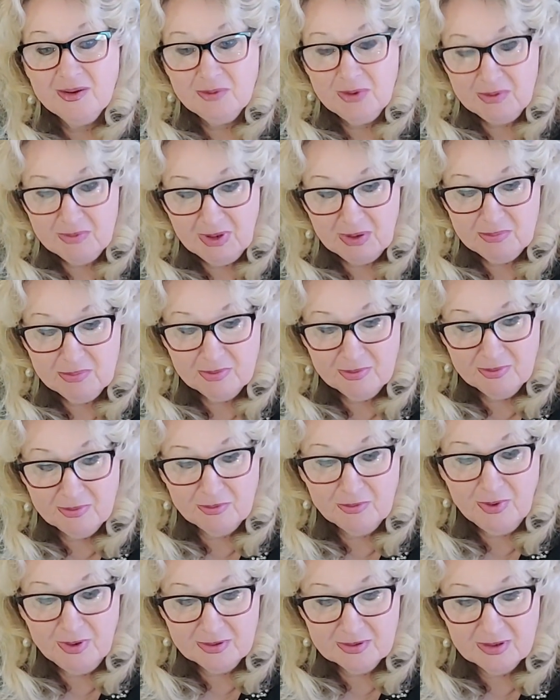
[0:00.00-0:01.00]
when my
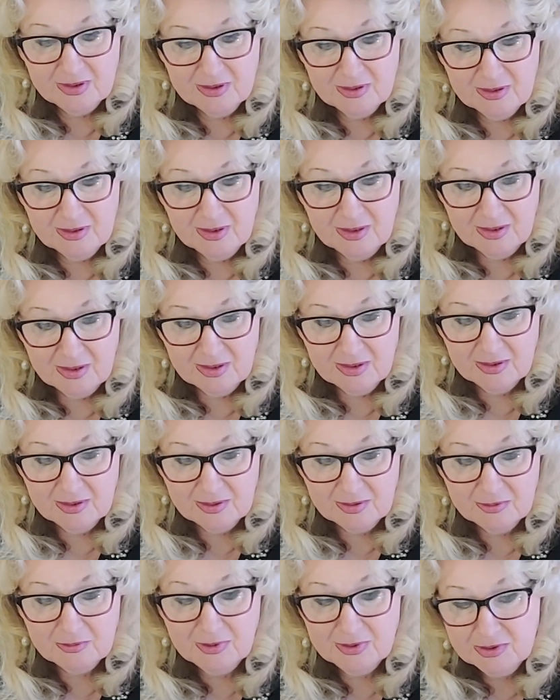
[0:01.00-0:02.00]

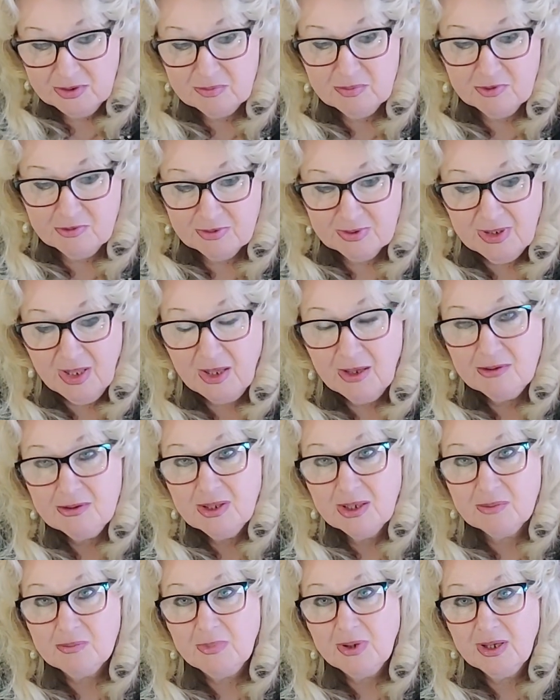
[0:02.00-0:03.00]
water broke
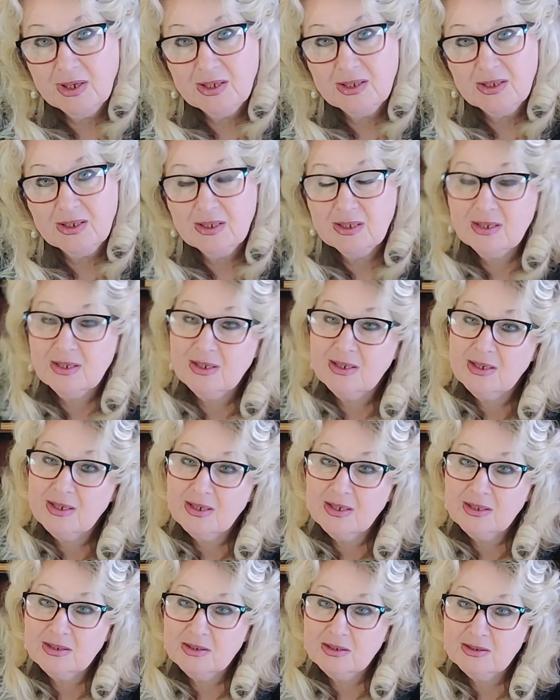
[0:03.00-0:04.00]
down, I'm laying,
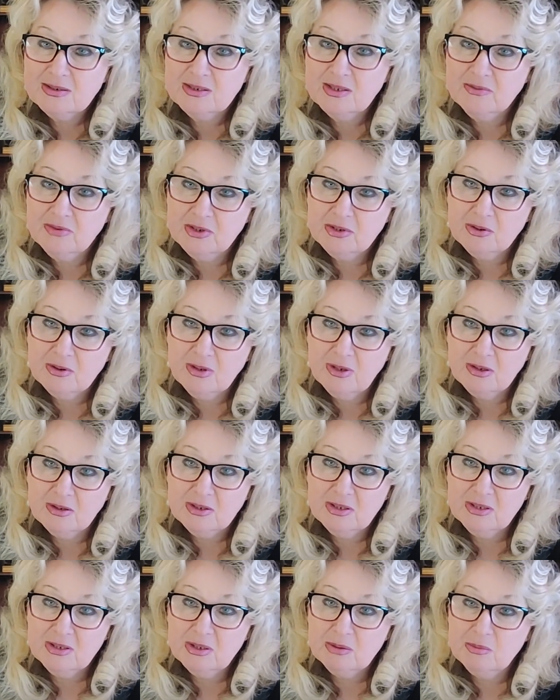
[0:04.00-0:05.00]
and 7
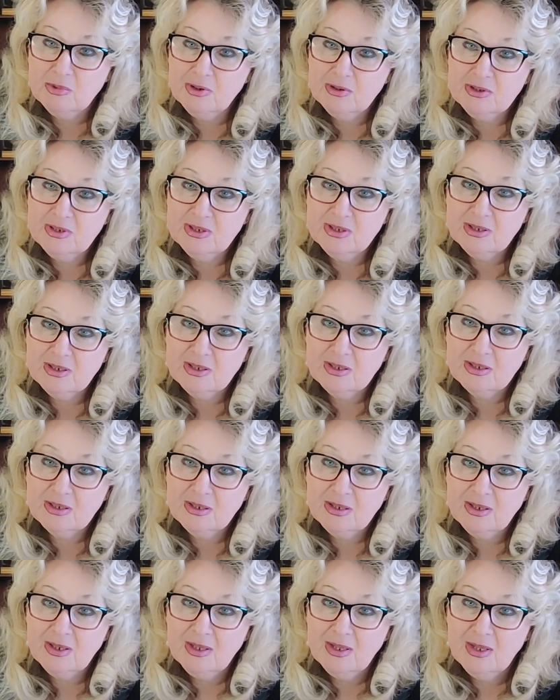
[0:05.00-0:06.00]
o'clock in the morning,
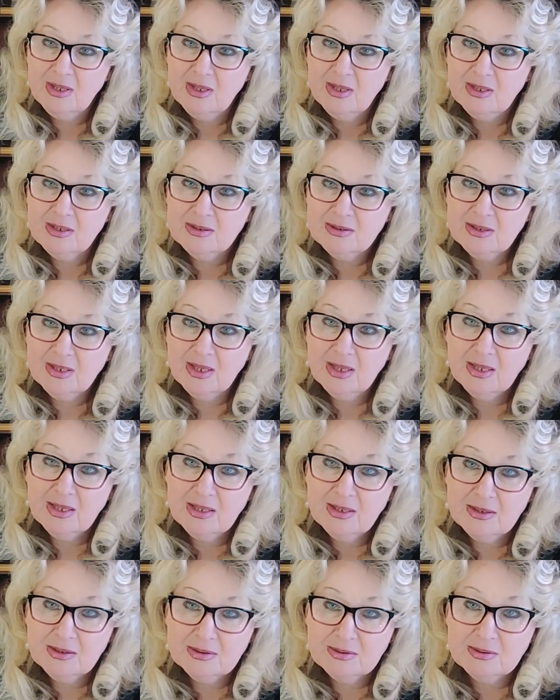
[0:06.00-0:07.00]

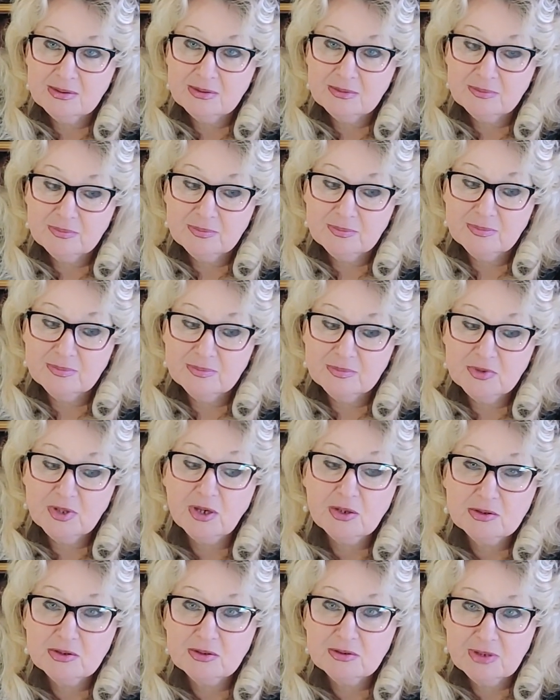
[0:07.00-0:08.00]
the
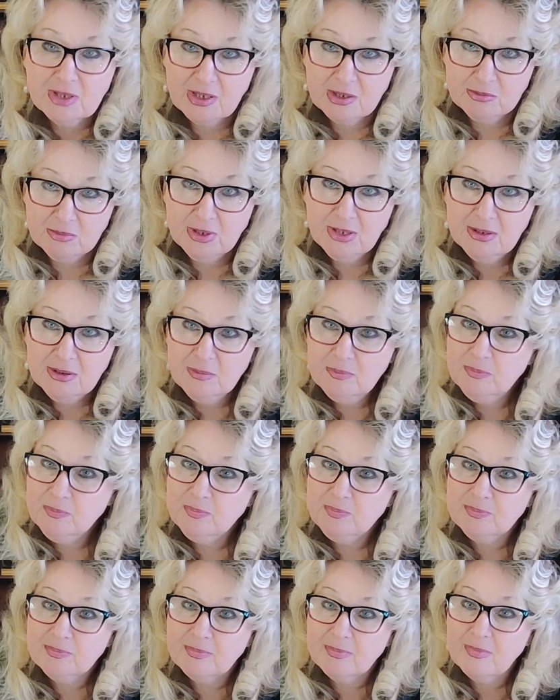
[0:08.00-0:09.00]
doctor came in,
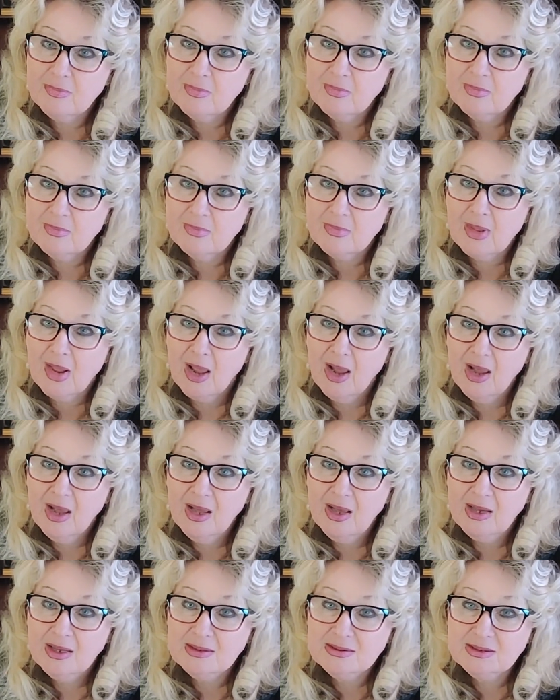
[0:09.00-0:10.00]

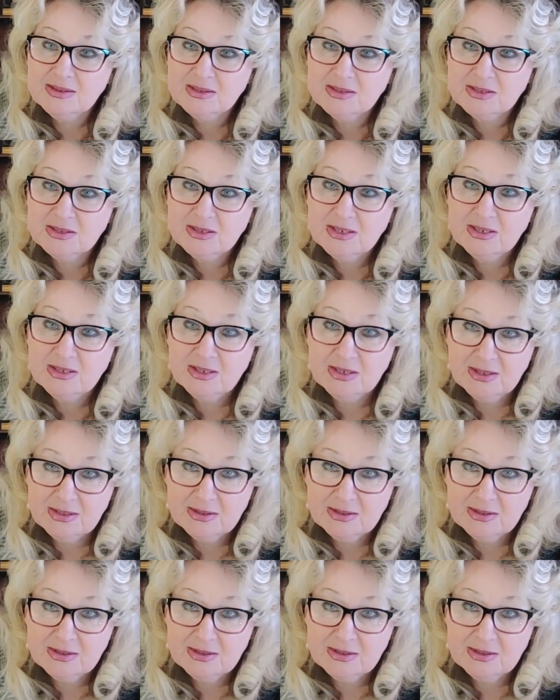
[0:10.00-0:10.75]
and she